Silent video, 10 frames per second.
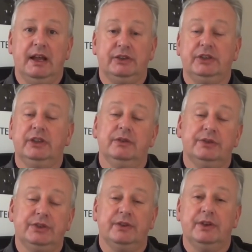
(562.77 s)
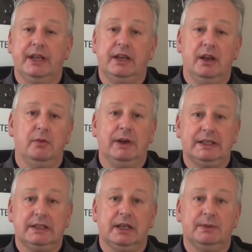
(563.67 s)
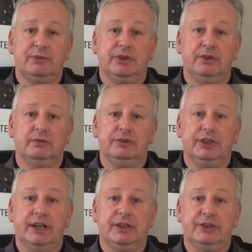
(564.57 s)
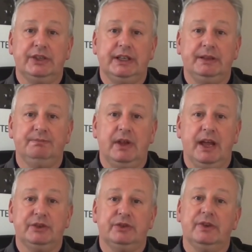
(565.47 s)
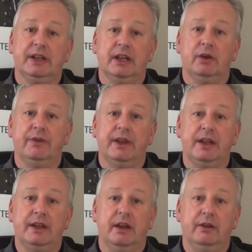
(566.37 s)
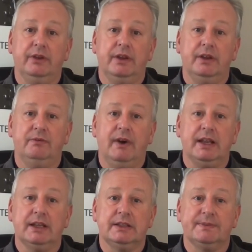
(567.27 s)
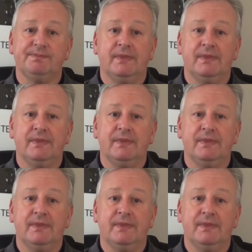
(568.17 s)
to use, so that they know when it's time to change the stringing on their rackets.